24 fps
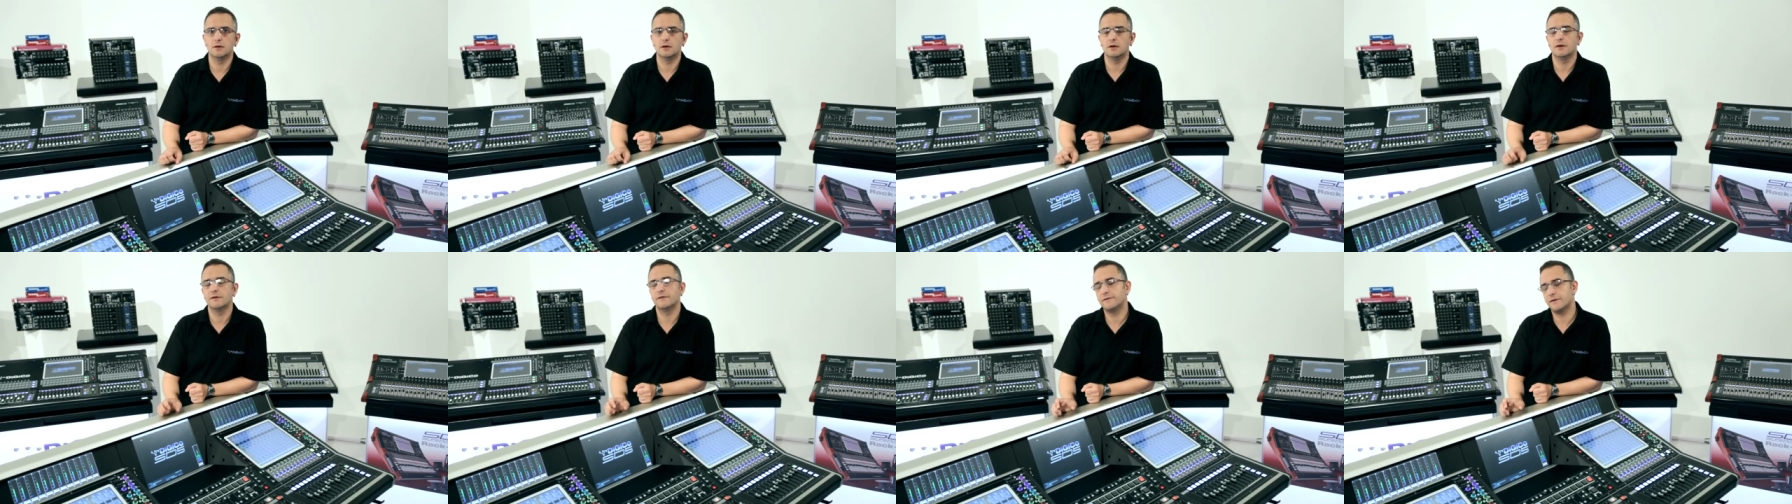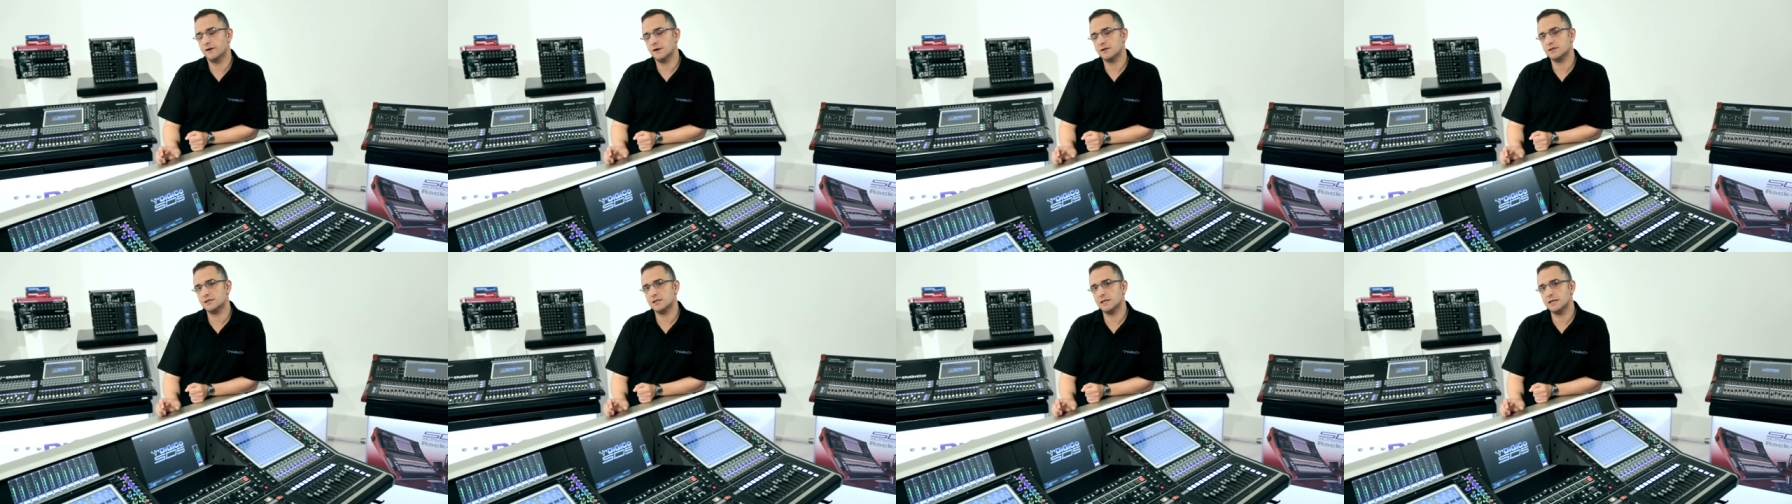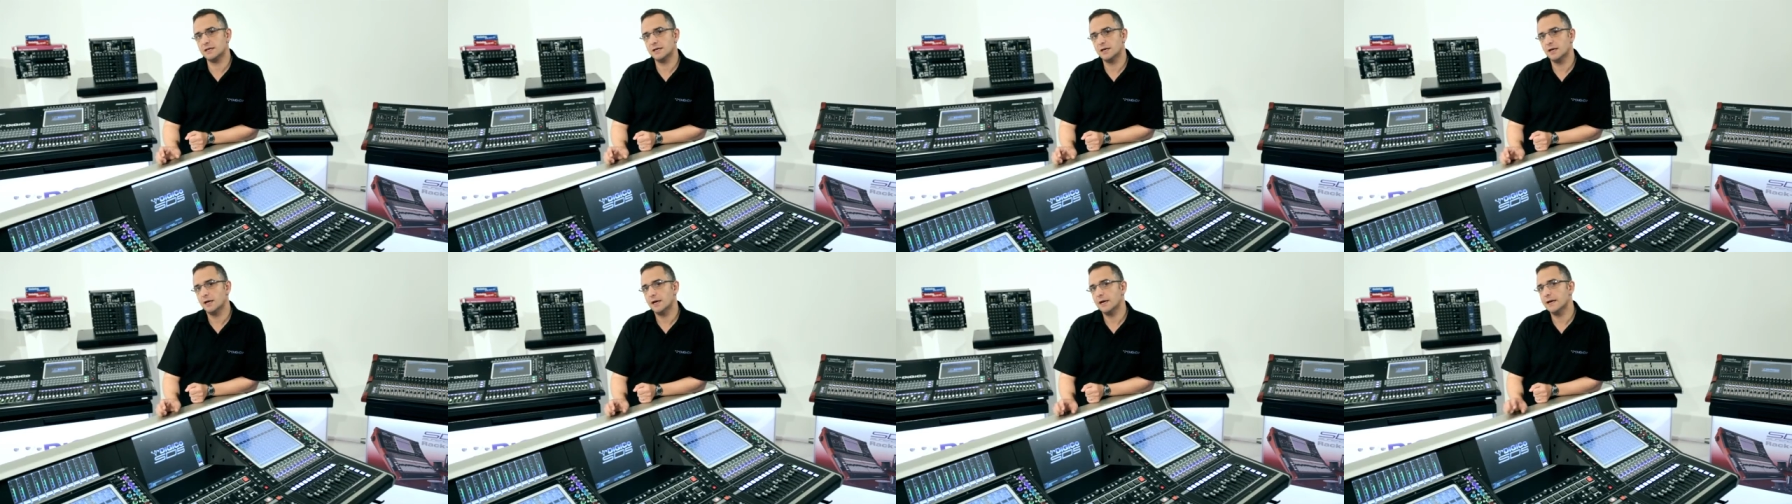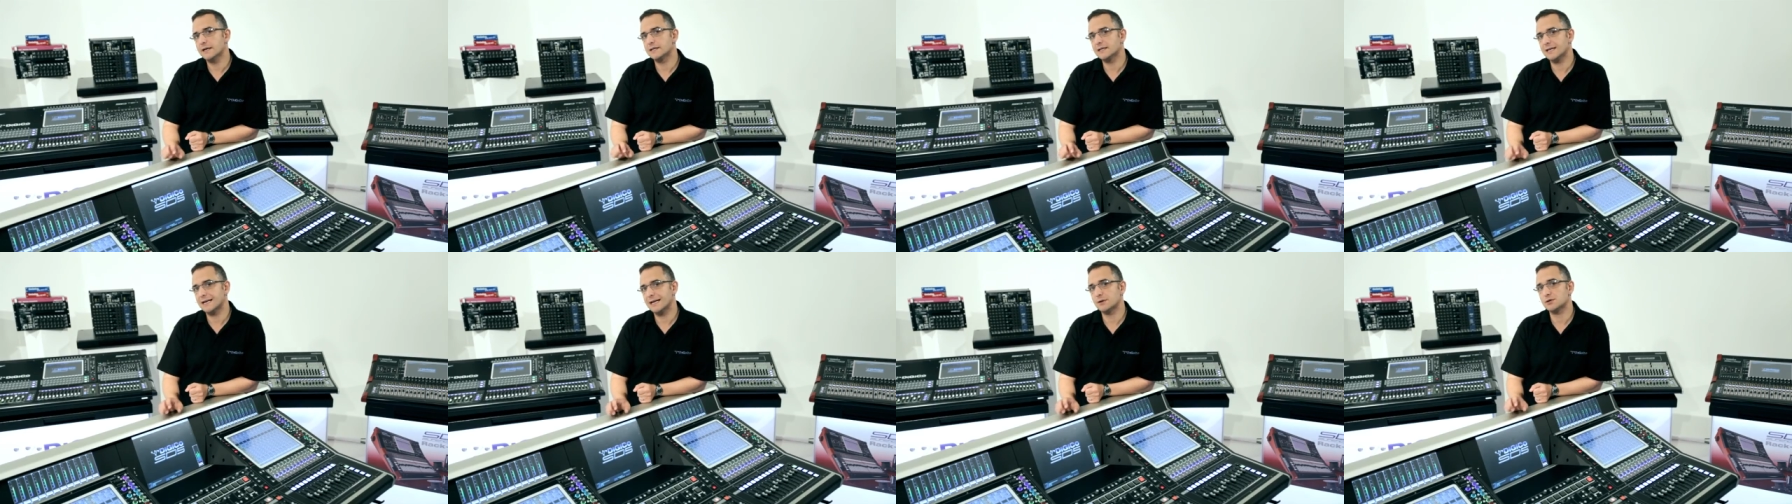Firstly,
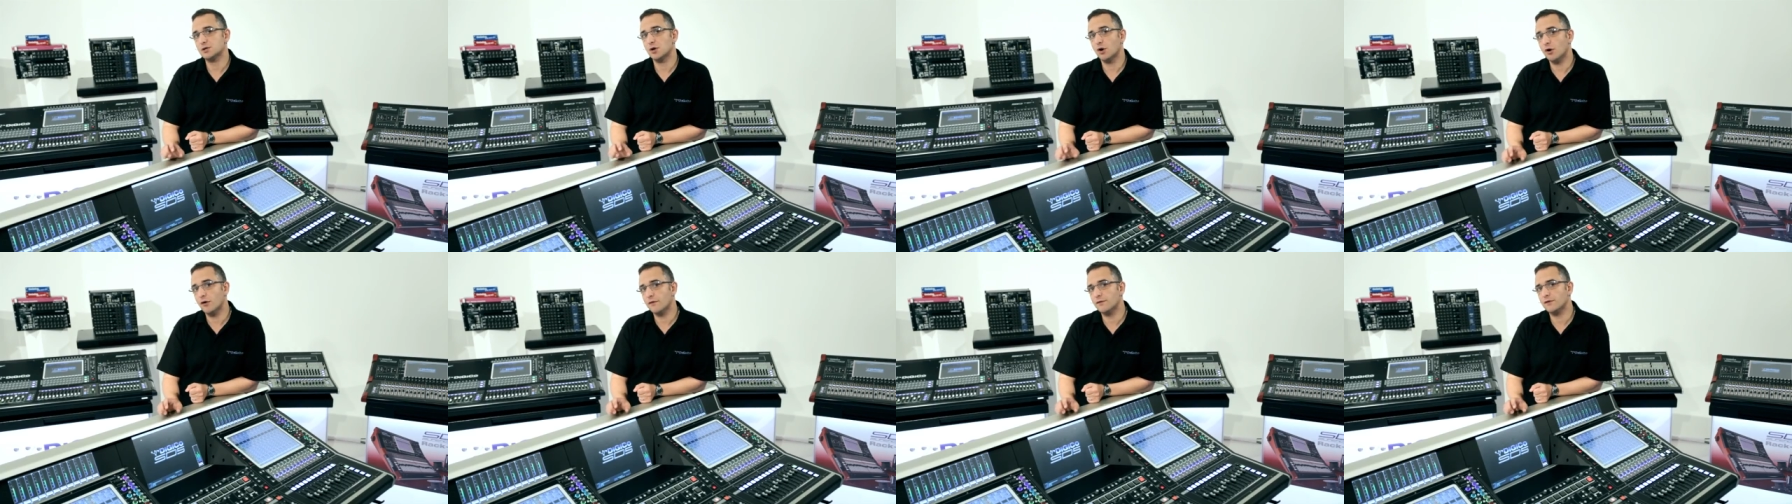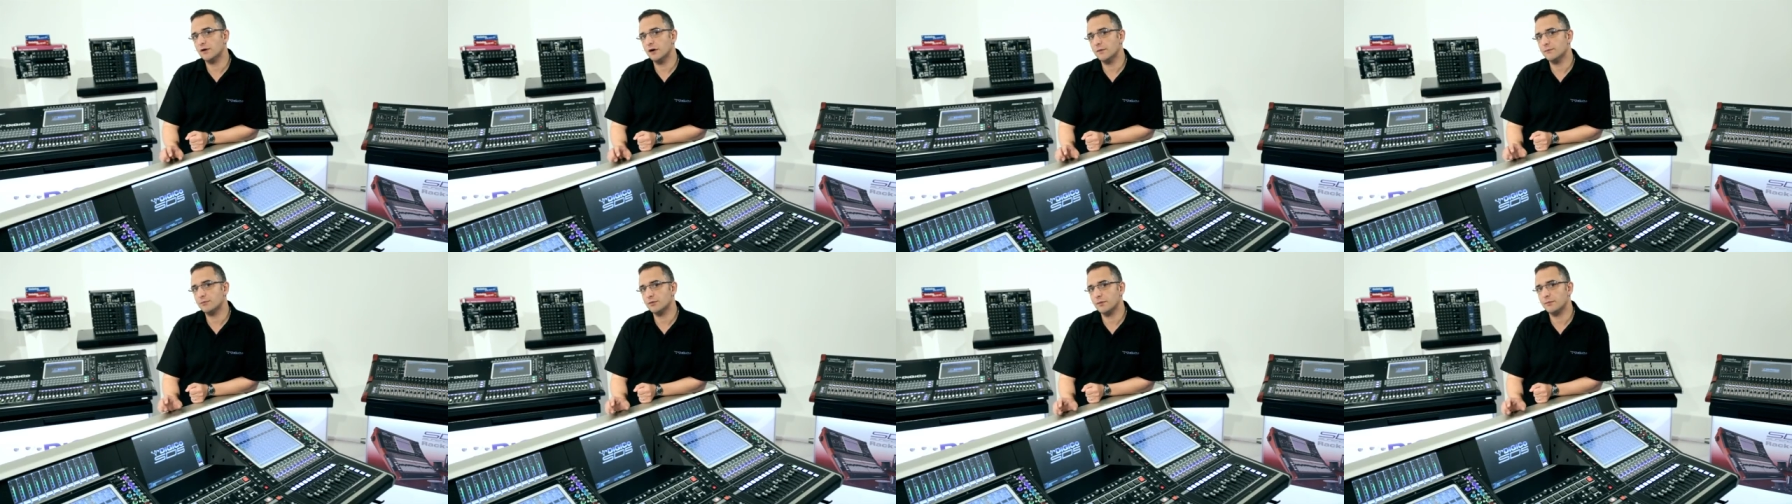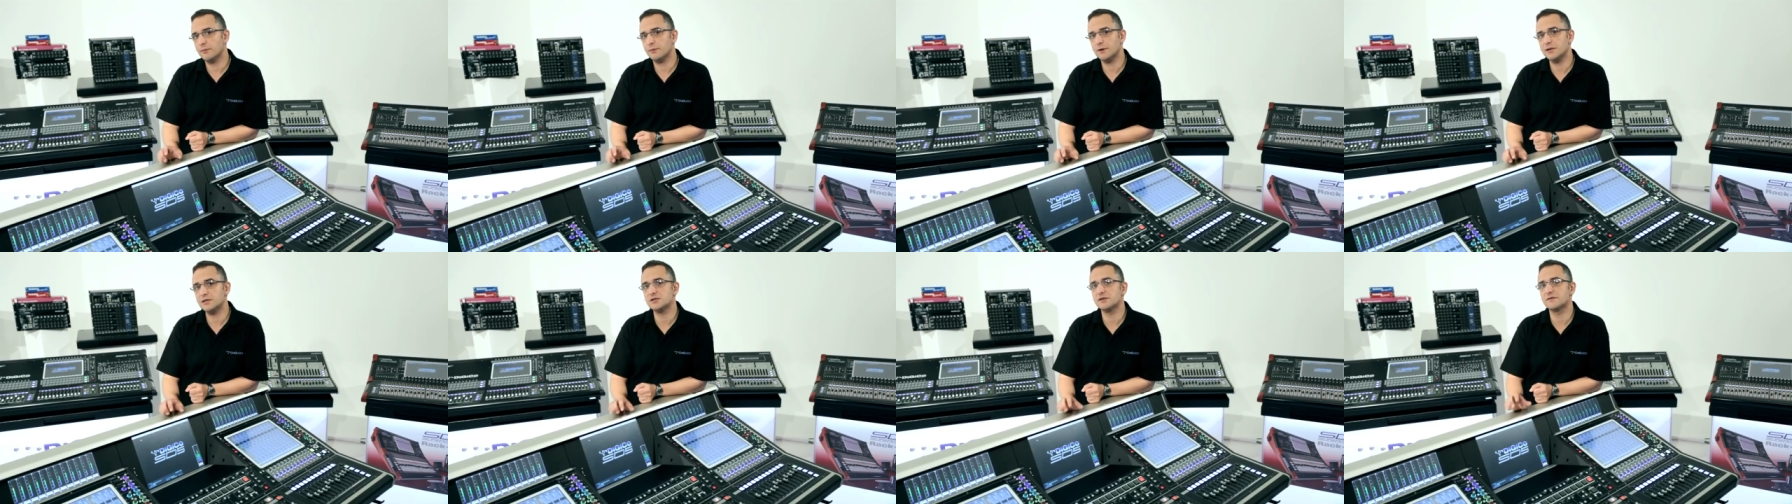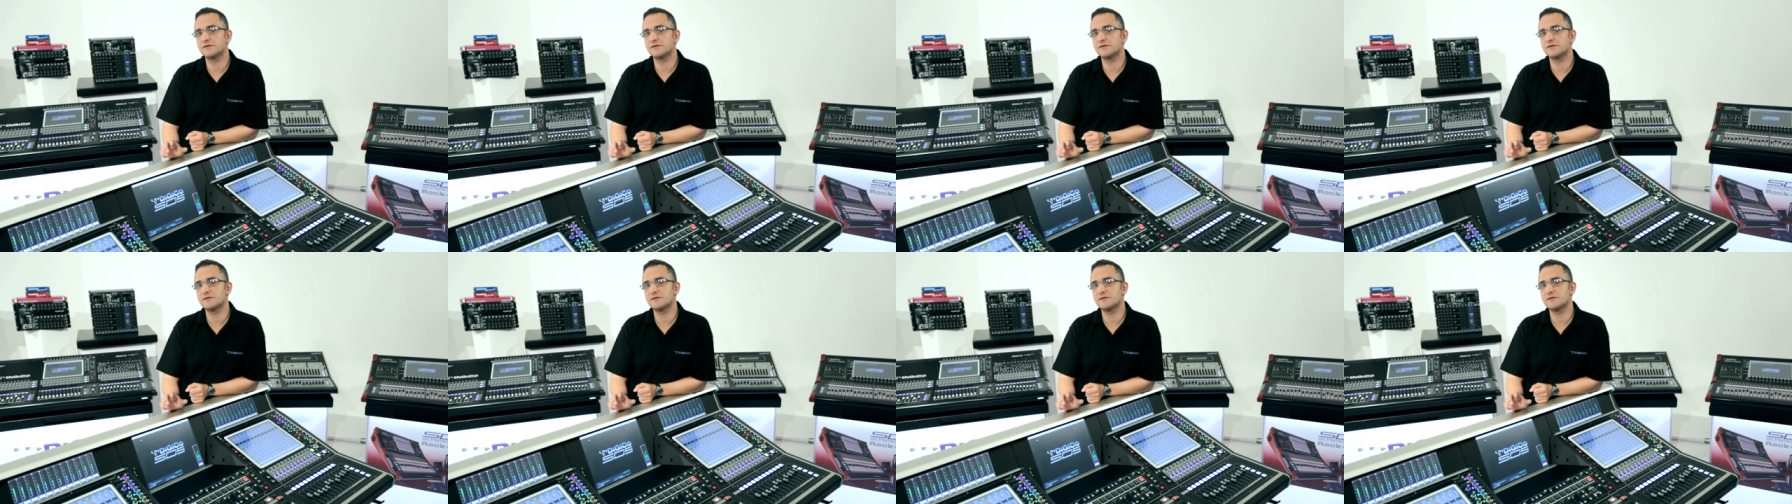it allows offline preparation